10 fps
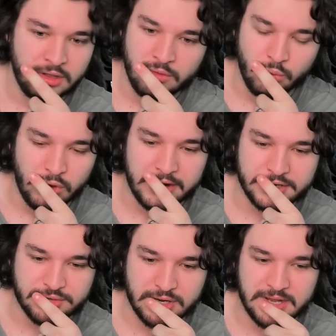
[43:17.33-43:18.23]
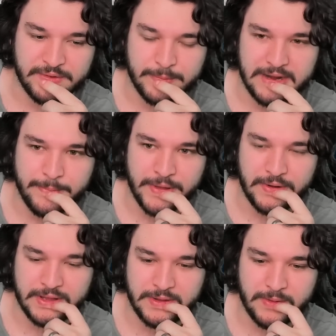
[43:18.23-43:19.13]
What a draw for my
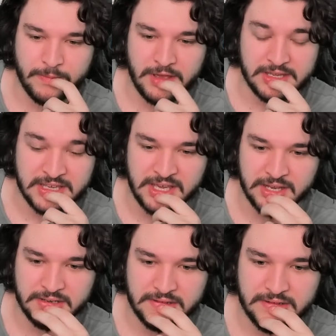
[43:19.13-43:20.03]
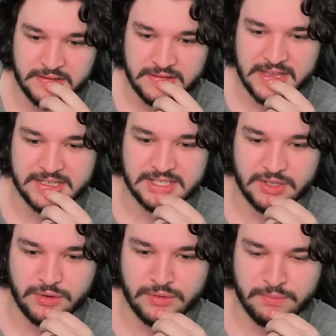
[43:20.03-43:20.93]
opponent. Again, that is
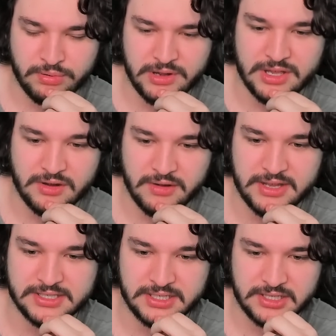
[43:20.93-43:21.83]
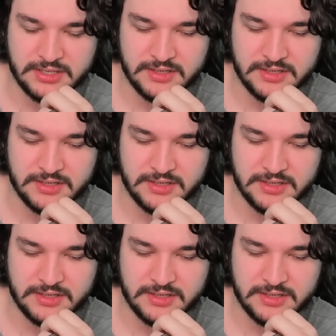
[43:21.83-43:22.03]
pretty crazy.